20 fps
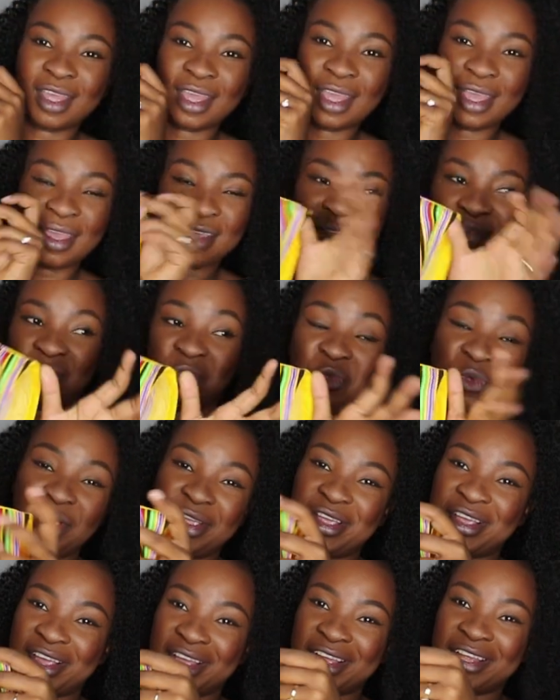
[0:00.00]
a
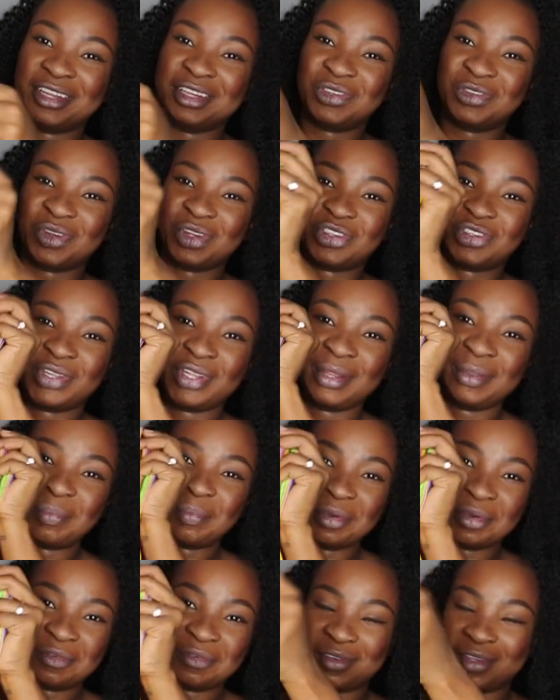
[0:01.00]
week to actually
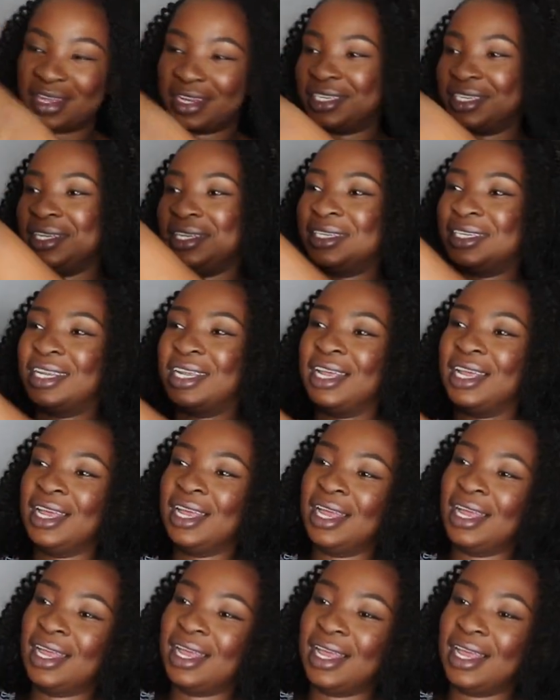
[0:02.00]
perfect it,
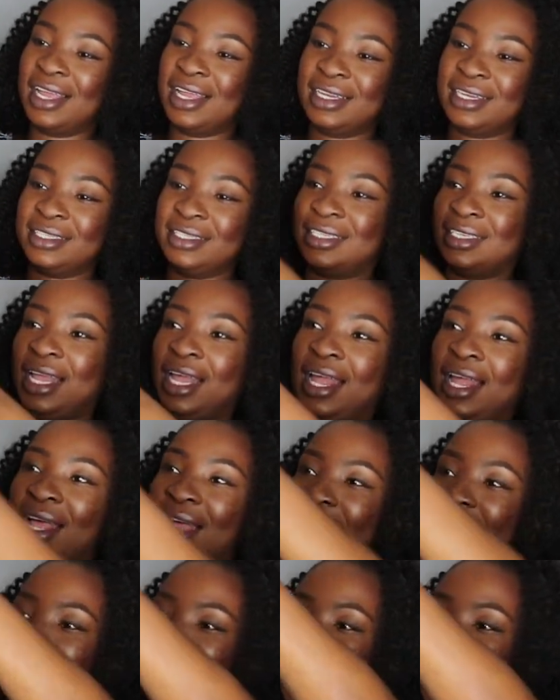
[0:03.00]
and
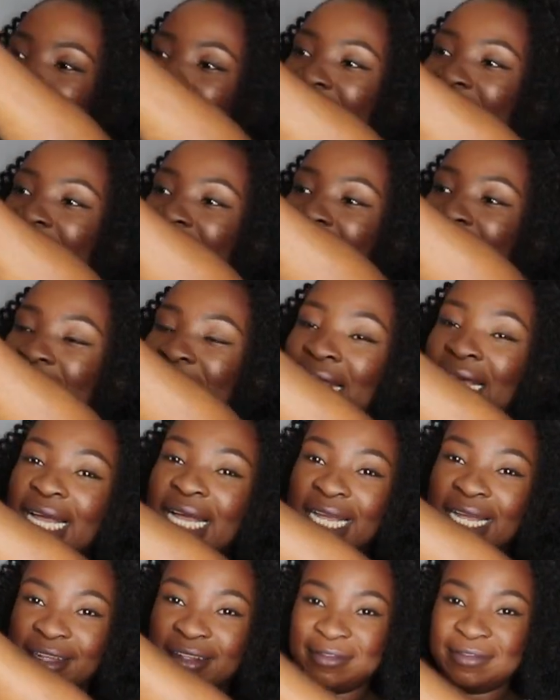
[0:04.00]
I
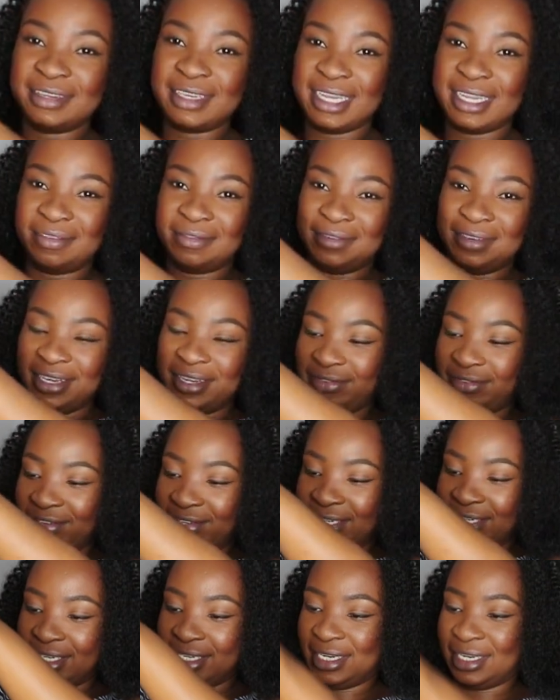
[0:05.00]
love
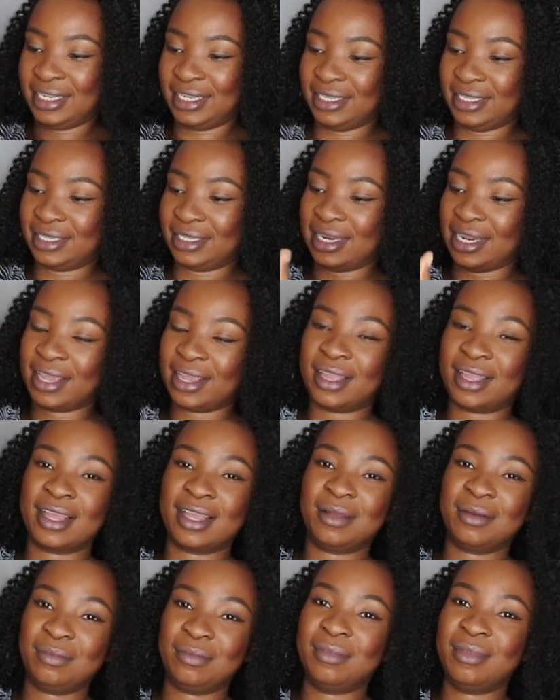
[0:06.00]
it. It's like
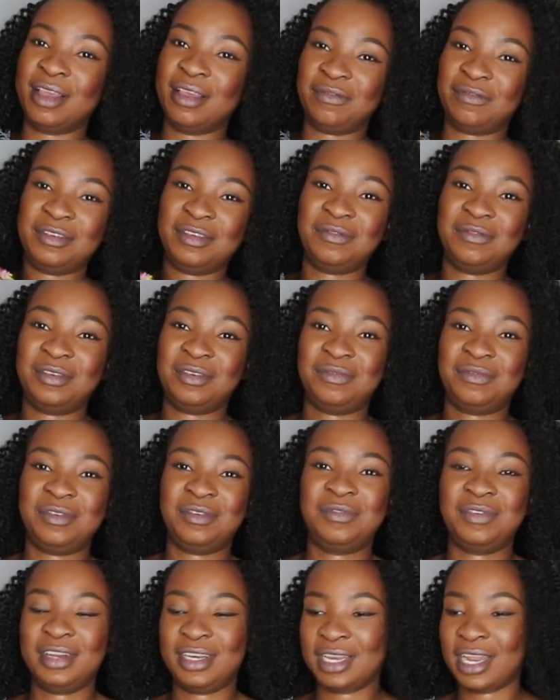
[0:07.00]
my
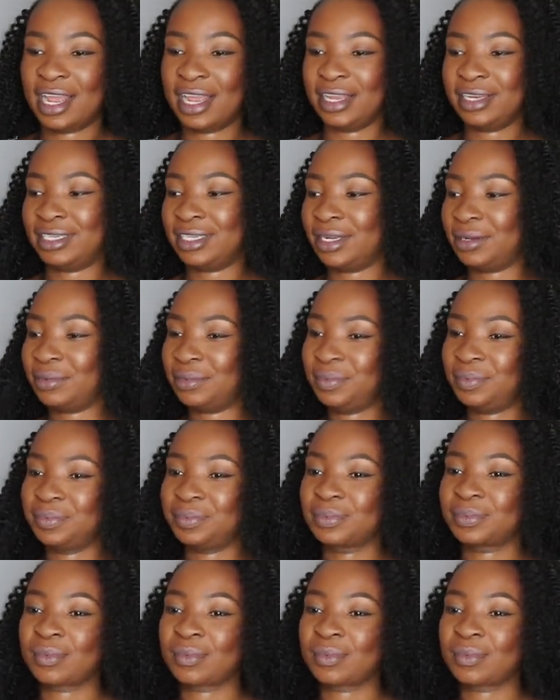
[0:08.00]
favorite item.